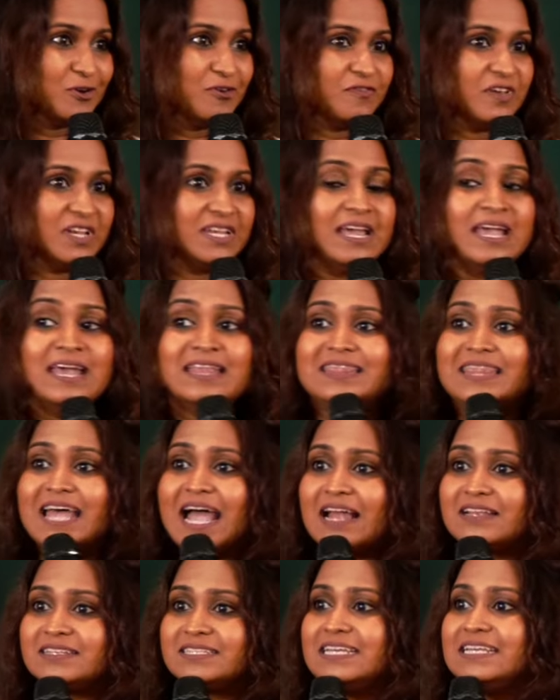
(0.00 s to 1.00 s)
of it.
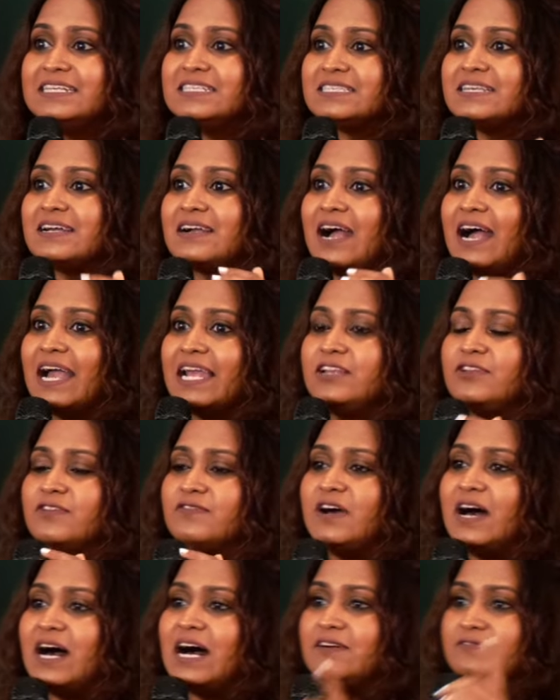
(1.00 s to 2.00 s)
That is the kind
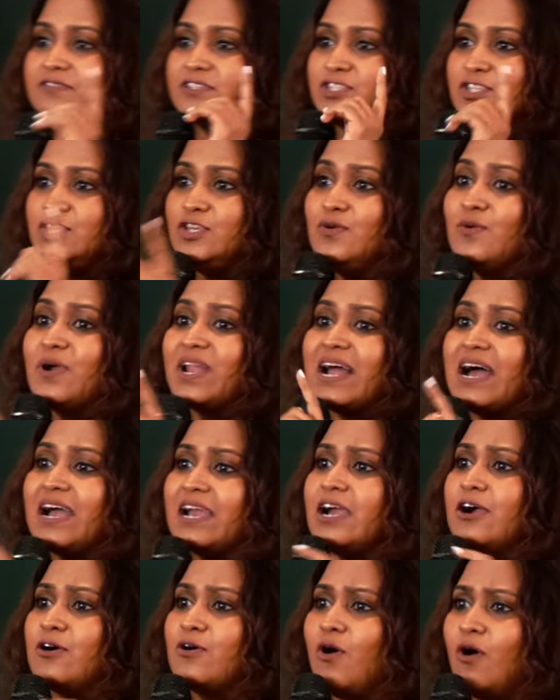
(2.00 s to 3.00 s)
of harvest you and
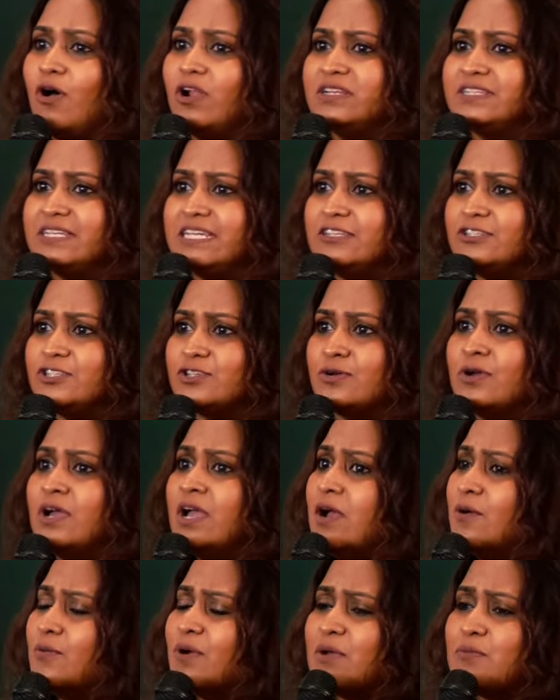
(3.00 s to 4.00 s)
I are called into,
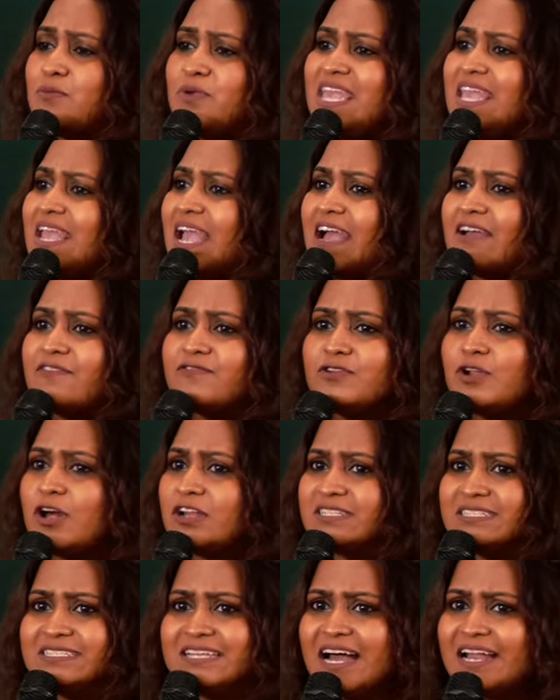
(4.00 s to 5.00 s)
where we have
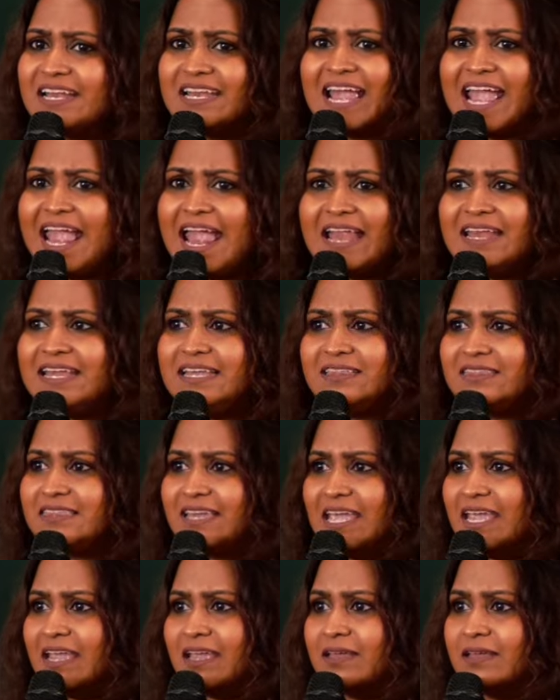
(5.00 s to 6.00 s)
not done
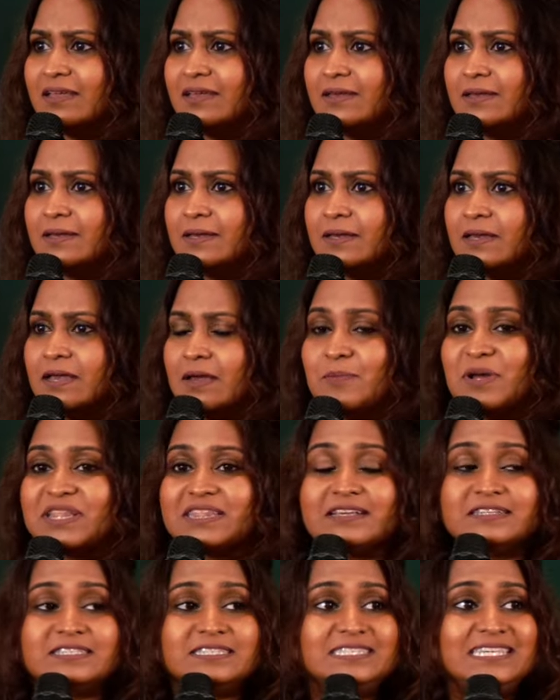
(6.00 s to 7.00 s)
anything,
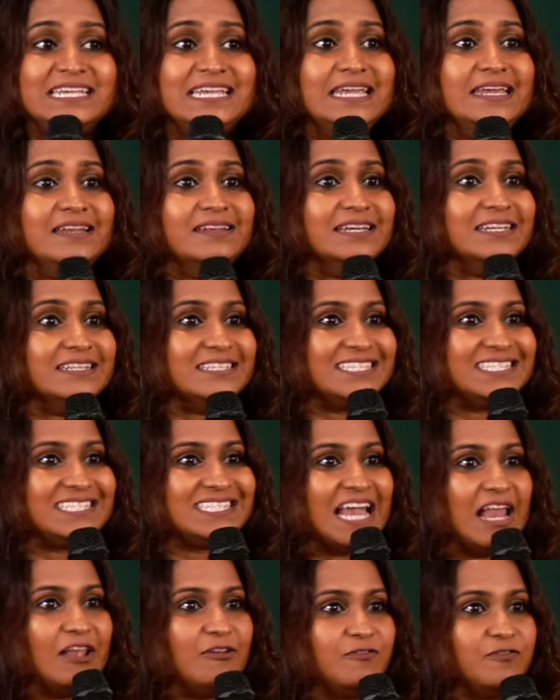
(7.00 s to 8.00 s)
but the seed
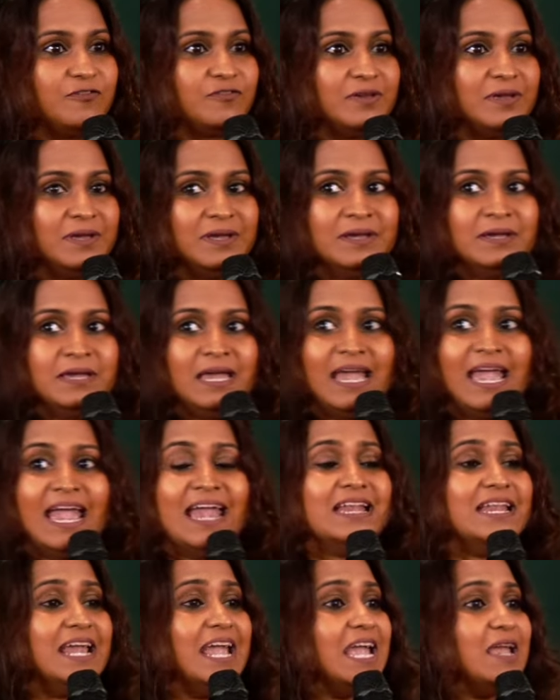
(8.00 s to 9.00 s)
itself
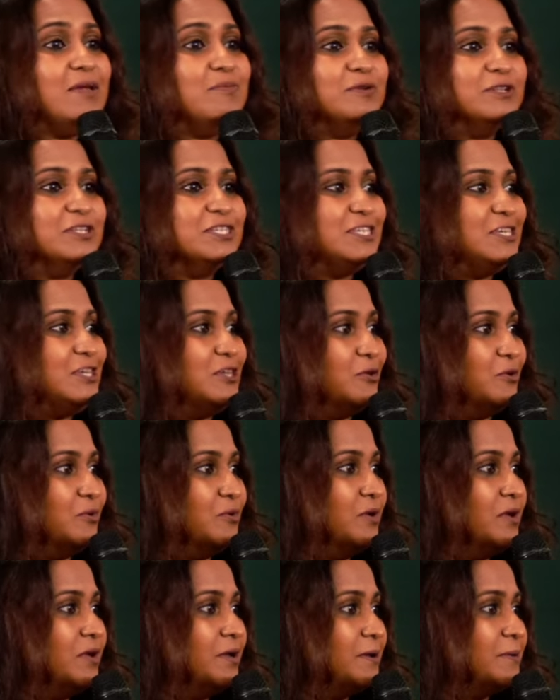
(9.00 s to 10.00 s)
enables
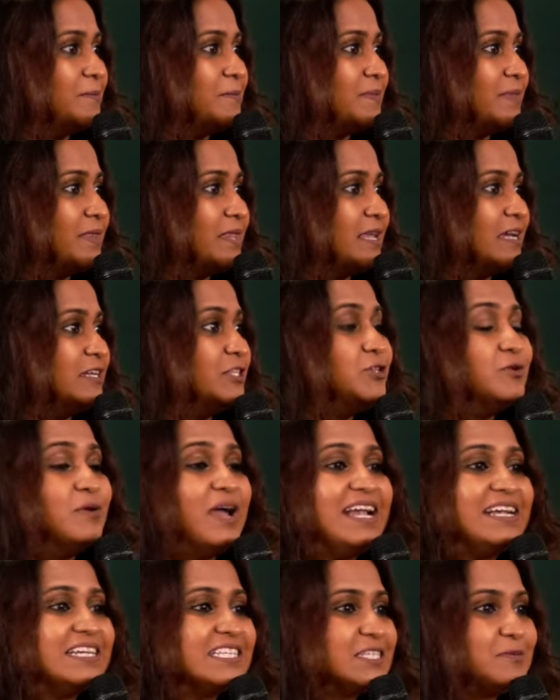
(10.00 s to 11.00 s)
you to
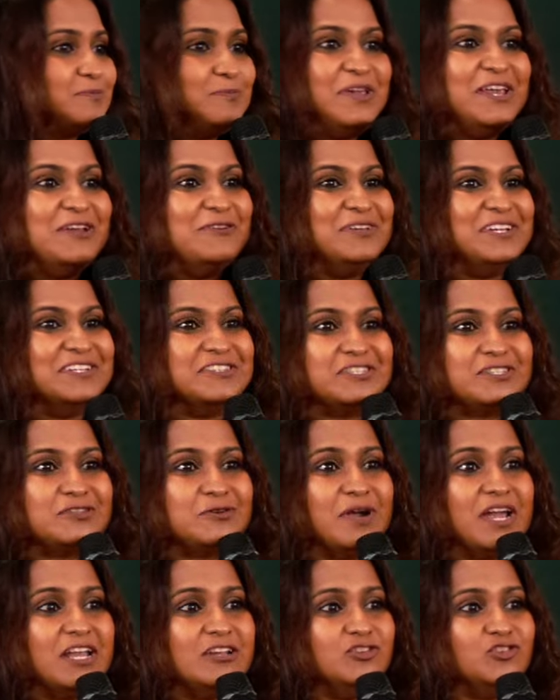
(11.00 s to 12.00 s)
experience,
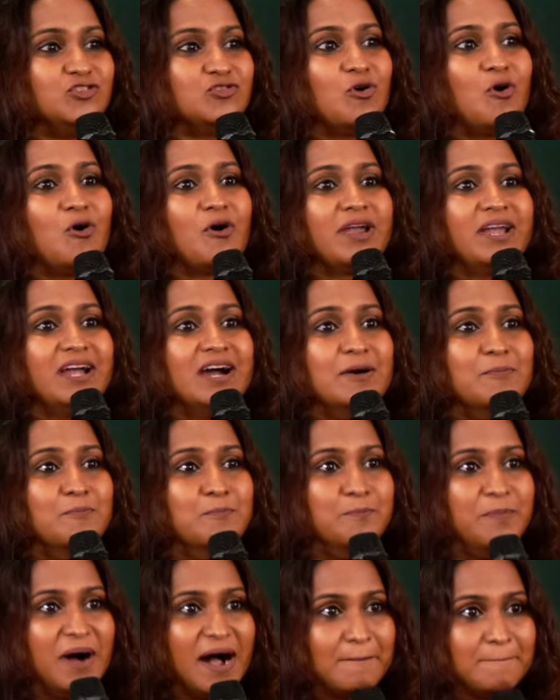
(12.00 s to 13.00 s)
to enjoy a
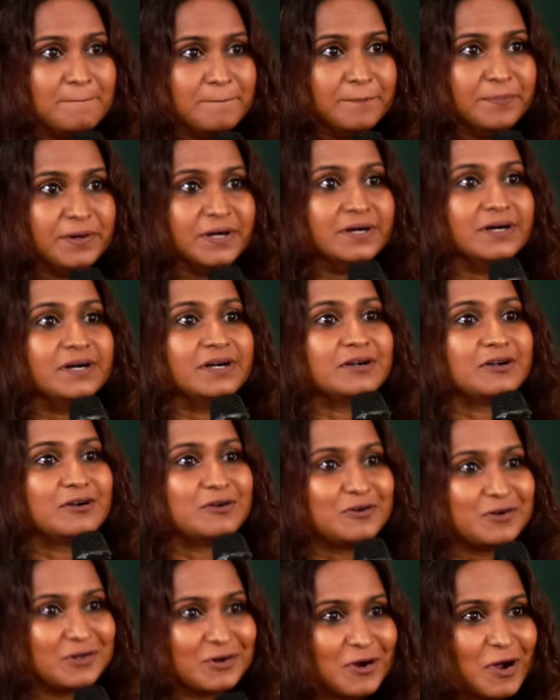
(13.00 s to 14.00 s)
bumper
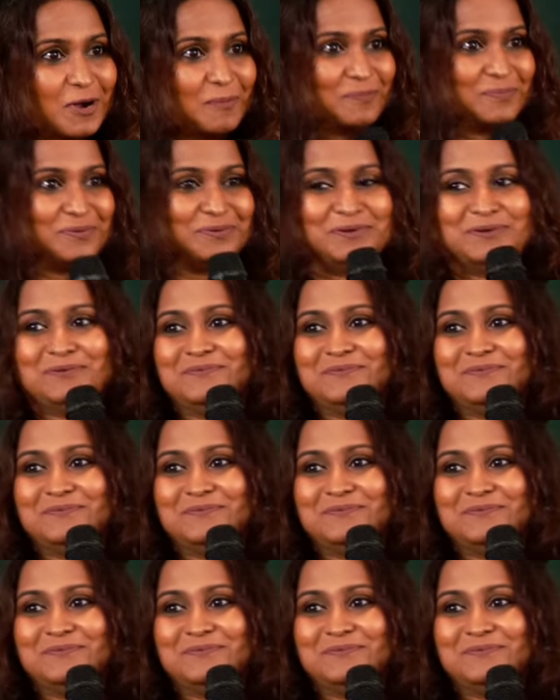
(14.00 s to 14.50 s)
crop.